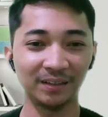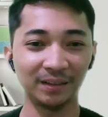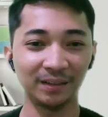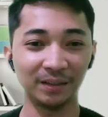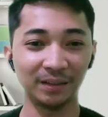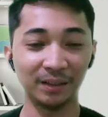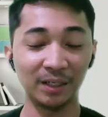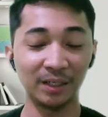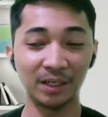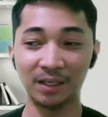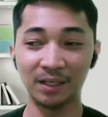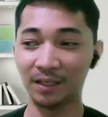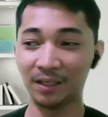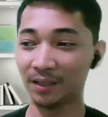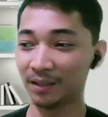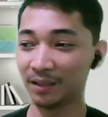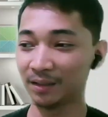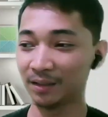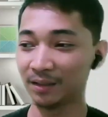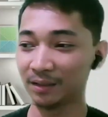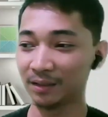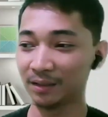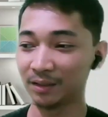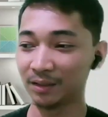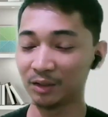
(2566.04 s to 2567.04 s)
the
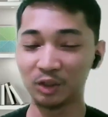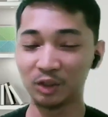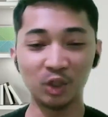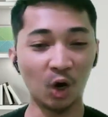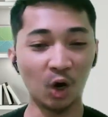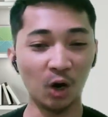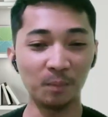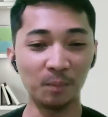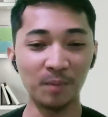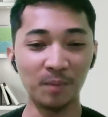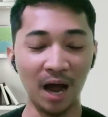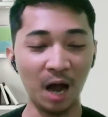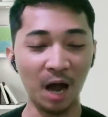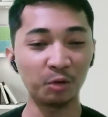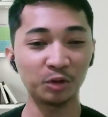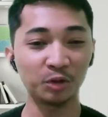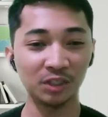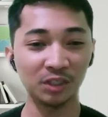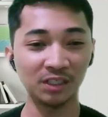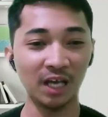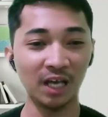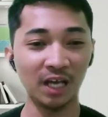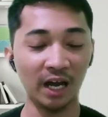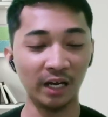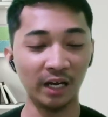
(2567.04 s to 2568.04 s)
job
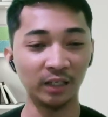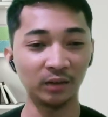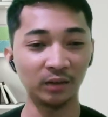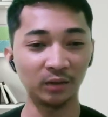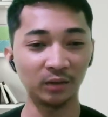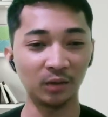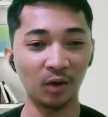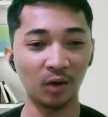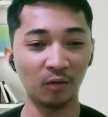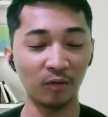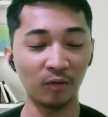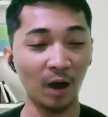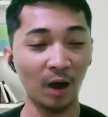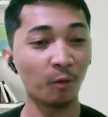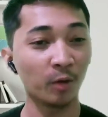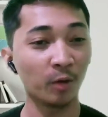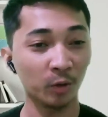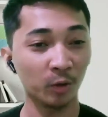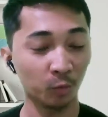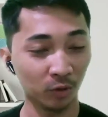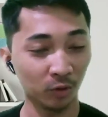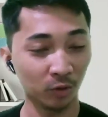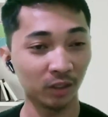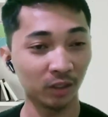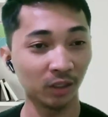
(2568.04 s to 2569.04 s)
outside of our
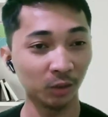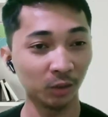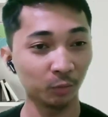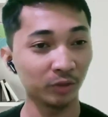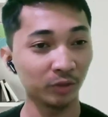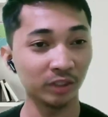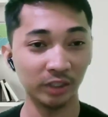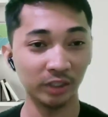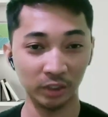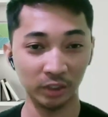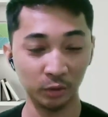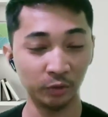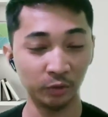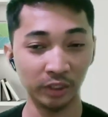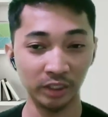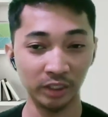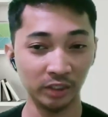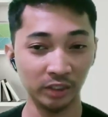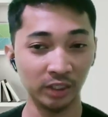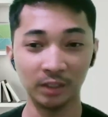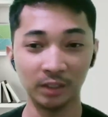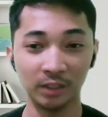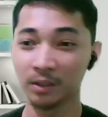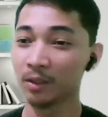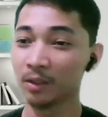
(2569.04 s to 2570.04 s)
world, which is
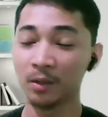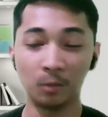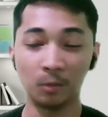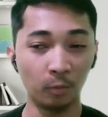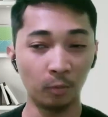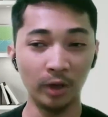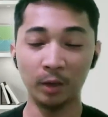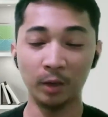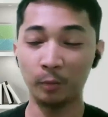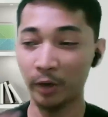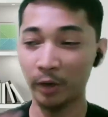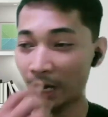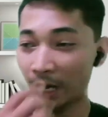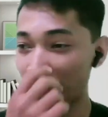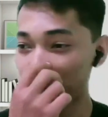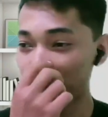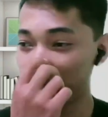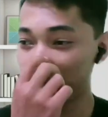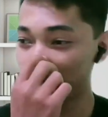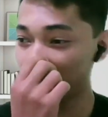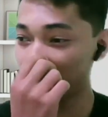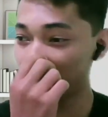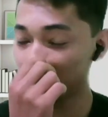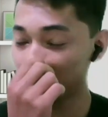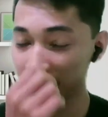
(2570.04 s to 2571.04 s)
education? Well, we have
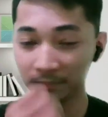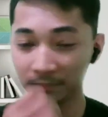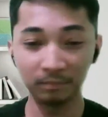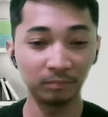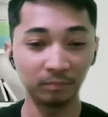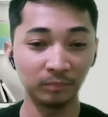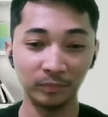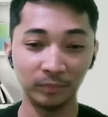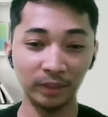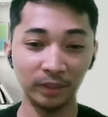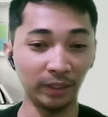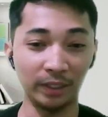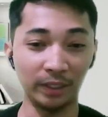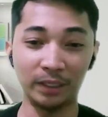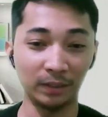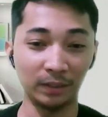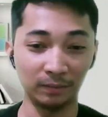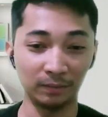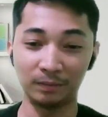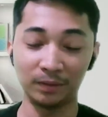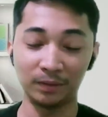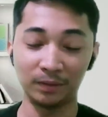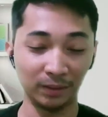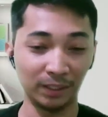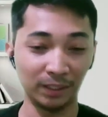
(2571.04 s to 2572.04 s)
been in
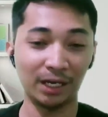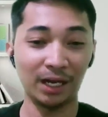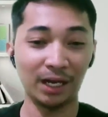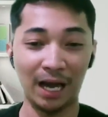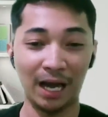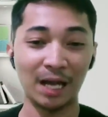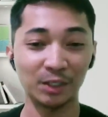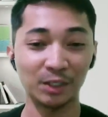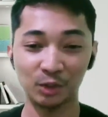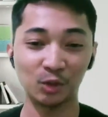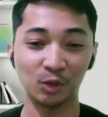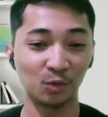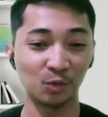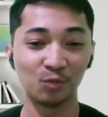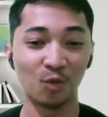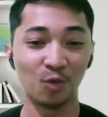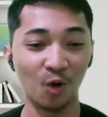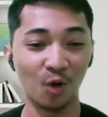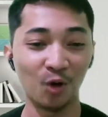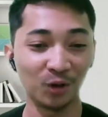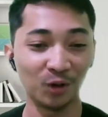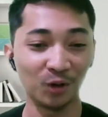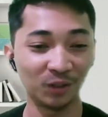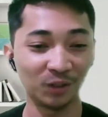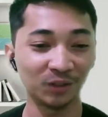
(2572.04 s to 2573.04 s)
the classroom
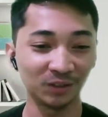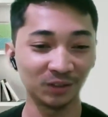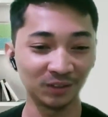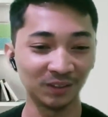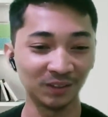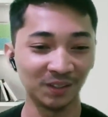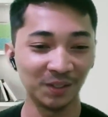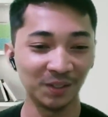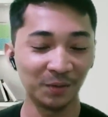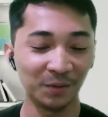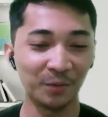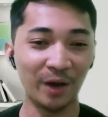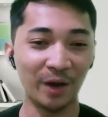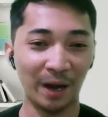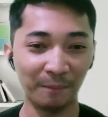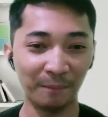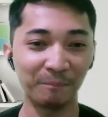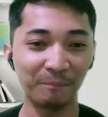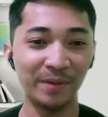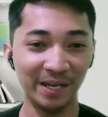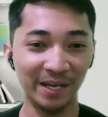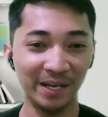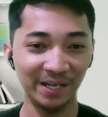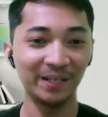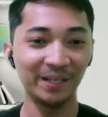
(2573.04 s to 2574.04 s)
walls. We have
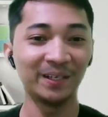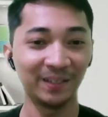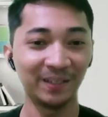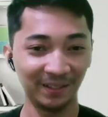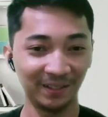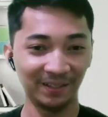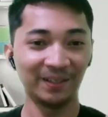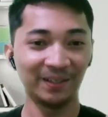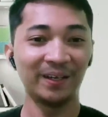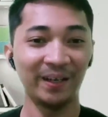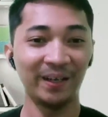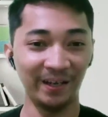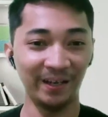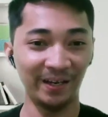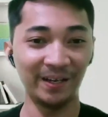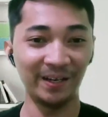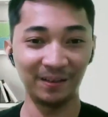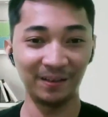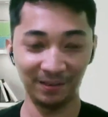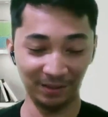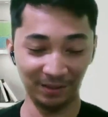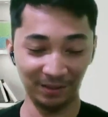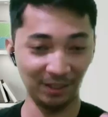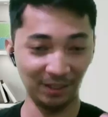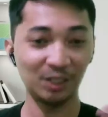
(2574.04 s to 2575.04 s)
been in
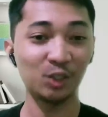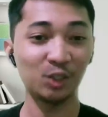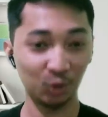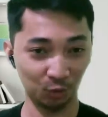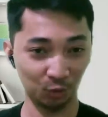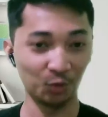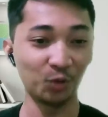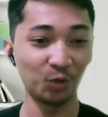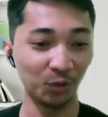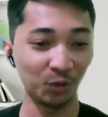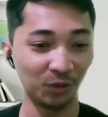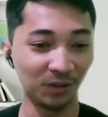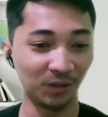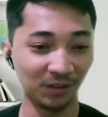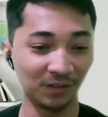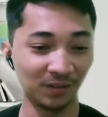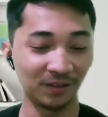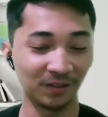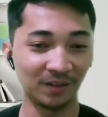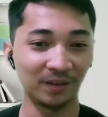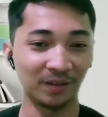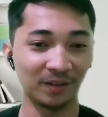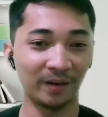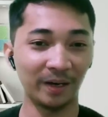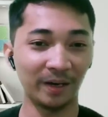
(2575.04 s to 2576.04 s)
the school,
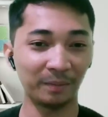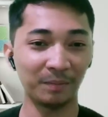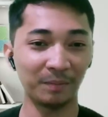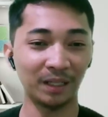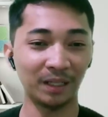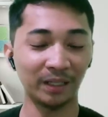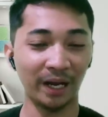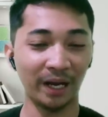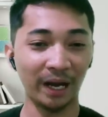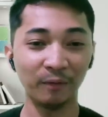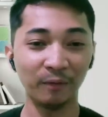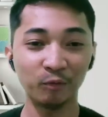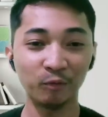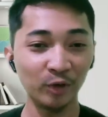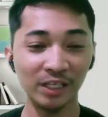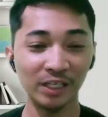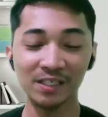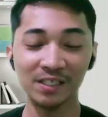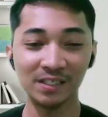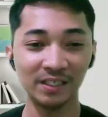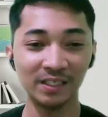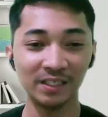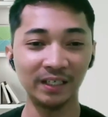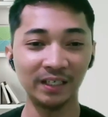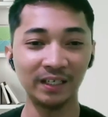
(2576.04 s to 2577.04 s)
right? But have we
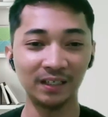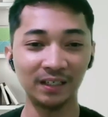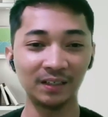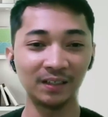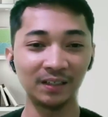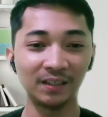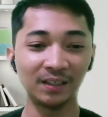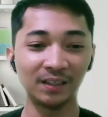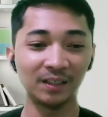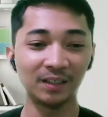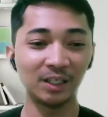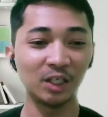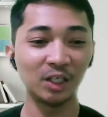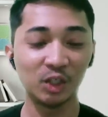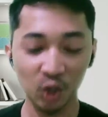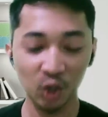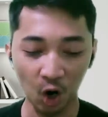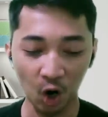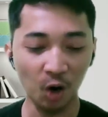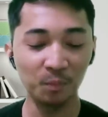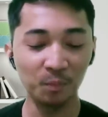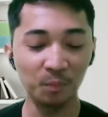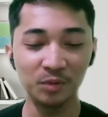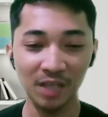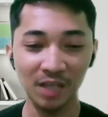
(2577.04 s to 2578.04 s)
seen the
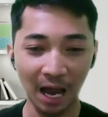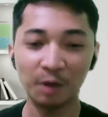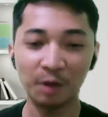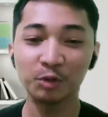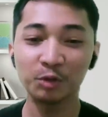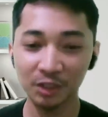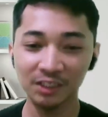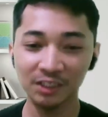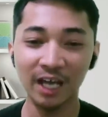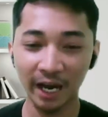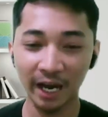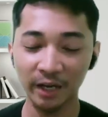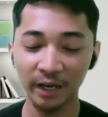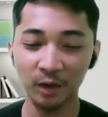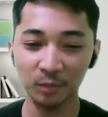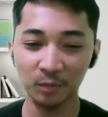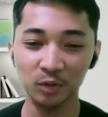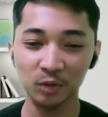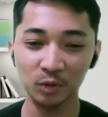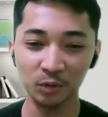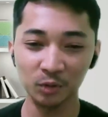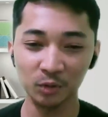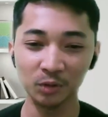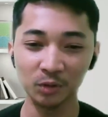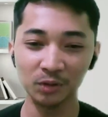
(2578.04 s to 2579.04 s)
jobs outside of
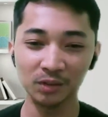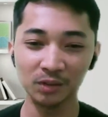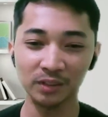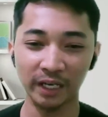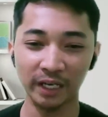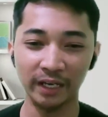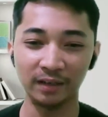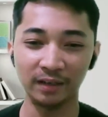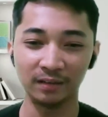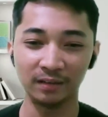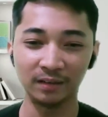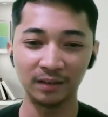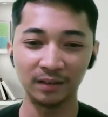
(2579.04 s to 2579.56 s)
schools? And